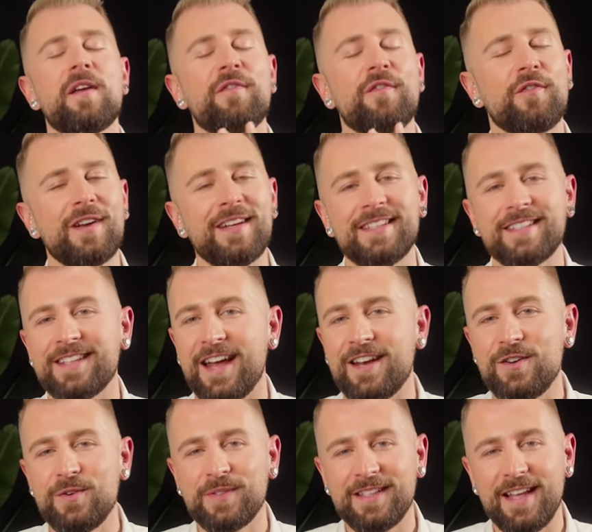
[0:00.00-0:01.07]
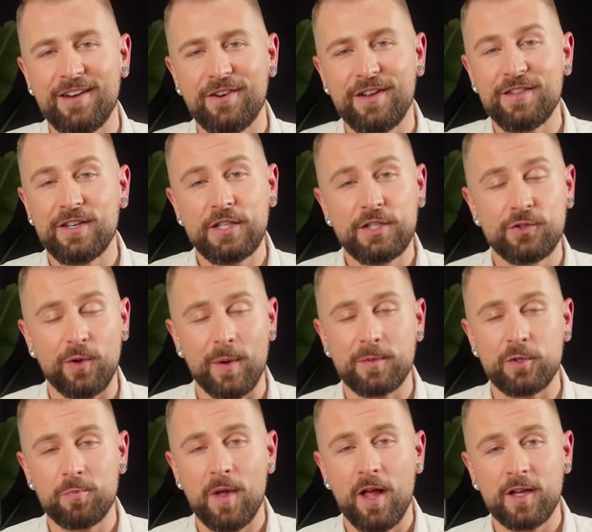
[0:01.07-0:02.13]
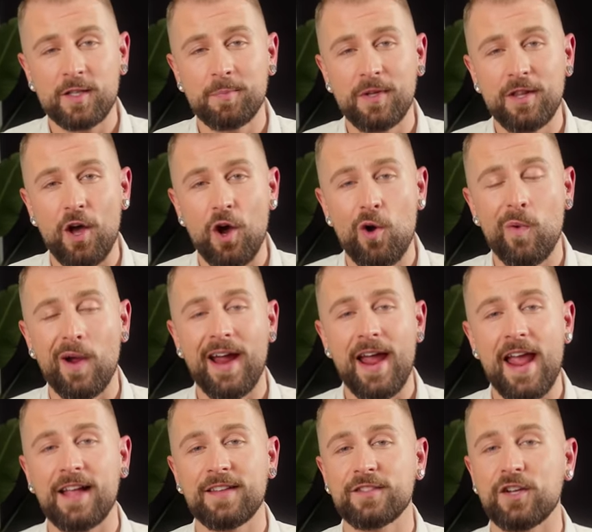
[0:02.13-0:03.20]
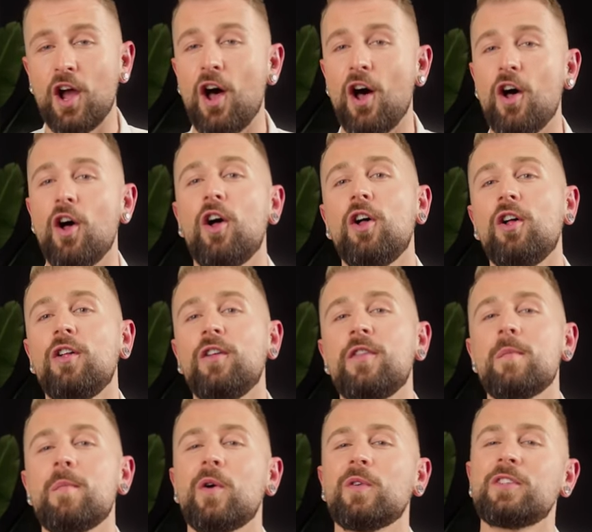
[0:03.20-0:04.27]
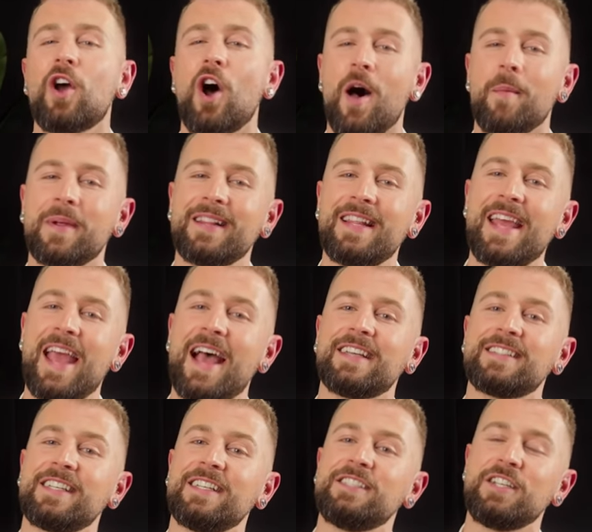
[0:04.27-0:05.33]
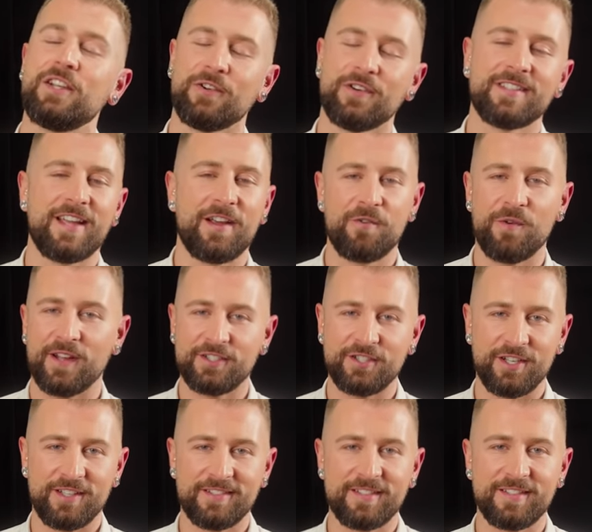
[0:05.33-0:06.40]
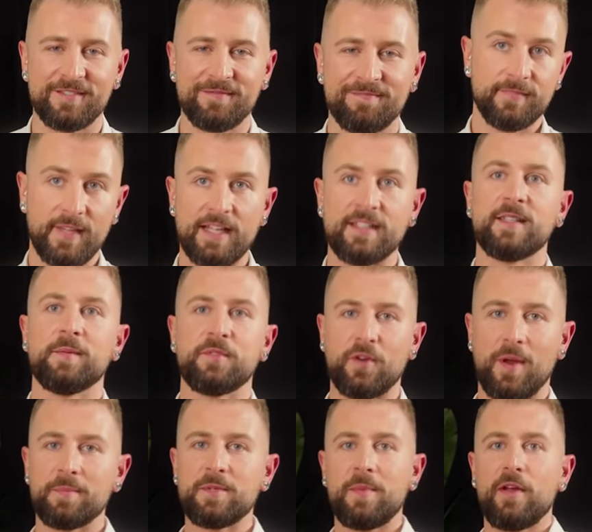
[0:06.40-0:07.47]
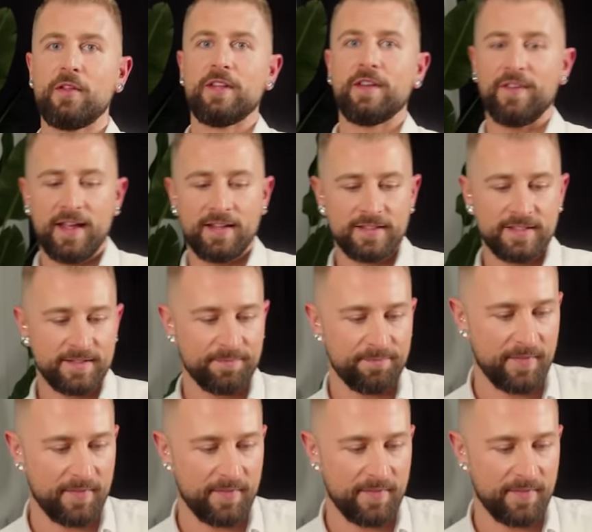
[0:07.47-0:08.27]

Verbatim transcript: my free design newsletter in the description box below, where I answer all the most commonly asked interior design questions. And subscribe to my OnlyFans.